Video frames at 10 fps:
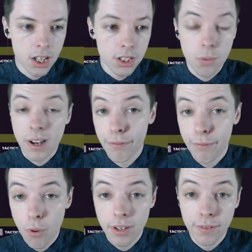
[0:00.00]
Juan
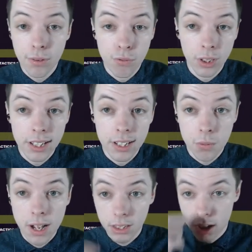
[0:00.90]
Foyth and Rulli as well.
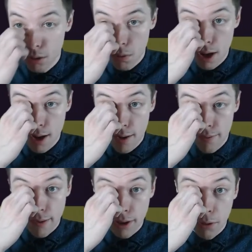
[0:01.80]
Two very
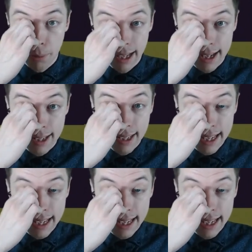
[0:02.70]
good players indeed.